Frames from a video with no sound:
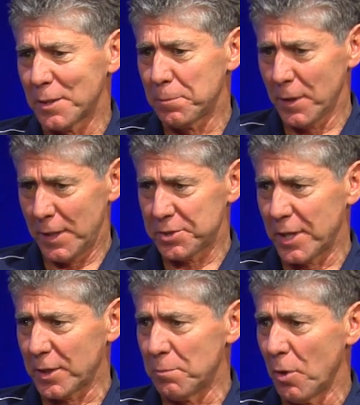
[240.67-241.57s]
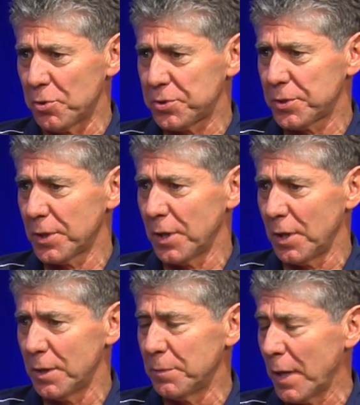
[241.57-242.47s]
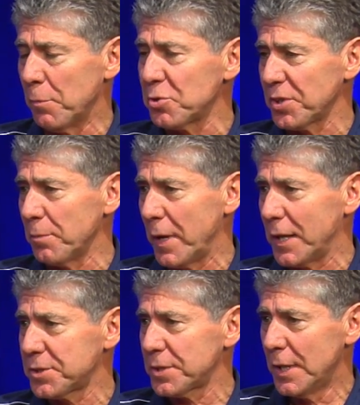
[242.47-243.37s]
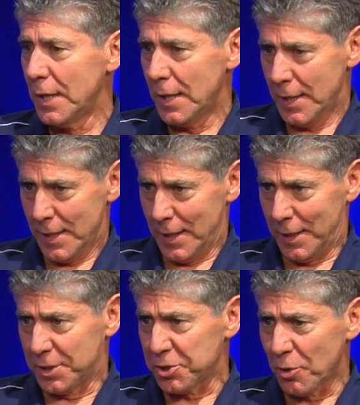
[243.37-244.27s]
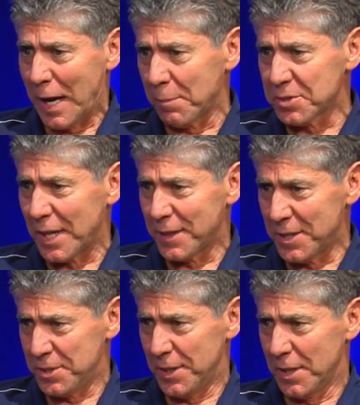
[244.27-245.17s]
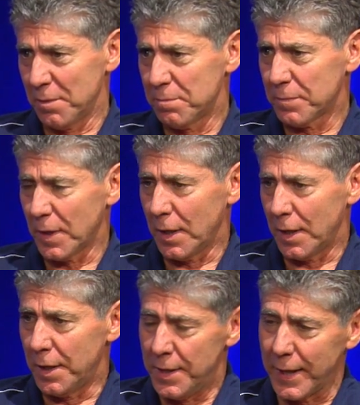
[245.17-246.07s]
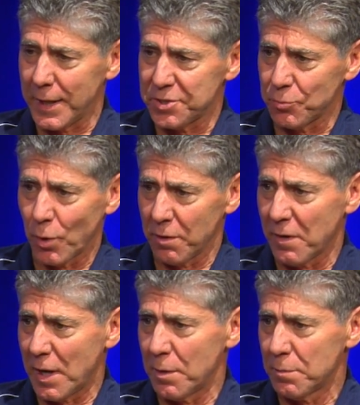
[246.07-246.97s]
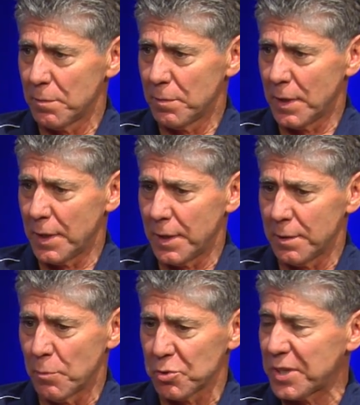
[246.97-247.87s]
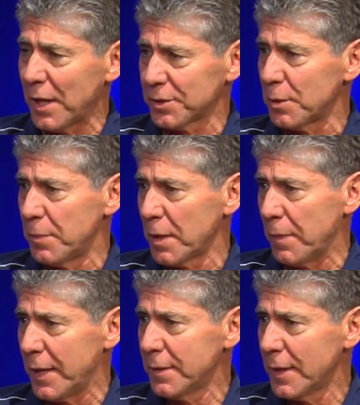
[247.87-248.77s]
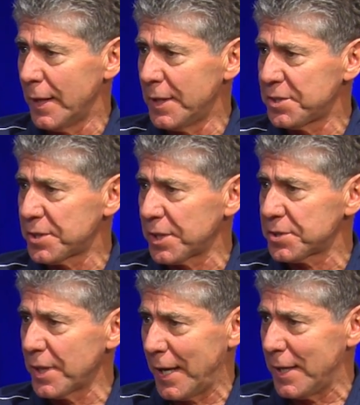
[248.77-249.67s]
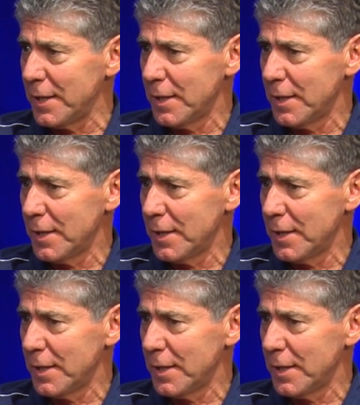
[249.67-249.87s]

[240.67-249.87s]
players get the most, uh, get most of the minutes. It just so happens that this year, uh, Nick is one of our uh, most talented big men, and he's six eight.